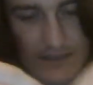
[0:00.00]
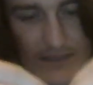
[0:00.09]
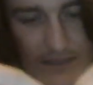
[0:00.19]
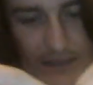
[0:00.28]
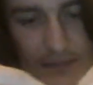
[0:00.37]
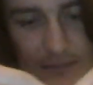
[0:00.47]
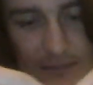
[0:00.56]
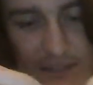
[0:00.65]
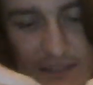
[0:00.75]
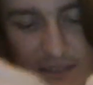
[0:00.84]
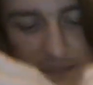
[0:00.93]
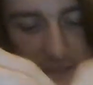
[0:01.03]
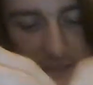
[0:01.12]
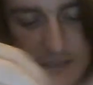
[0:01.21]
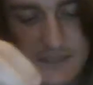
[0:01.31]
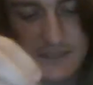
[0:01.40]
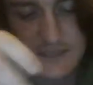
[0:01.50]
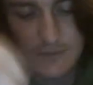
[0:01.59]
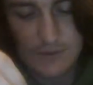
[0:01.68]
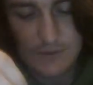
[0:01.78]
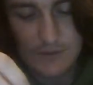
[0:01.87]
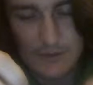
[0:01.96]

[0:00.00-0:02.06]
Someday, someone will look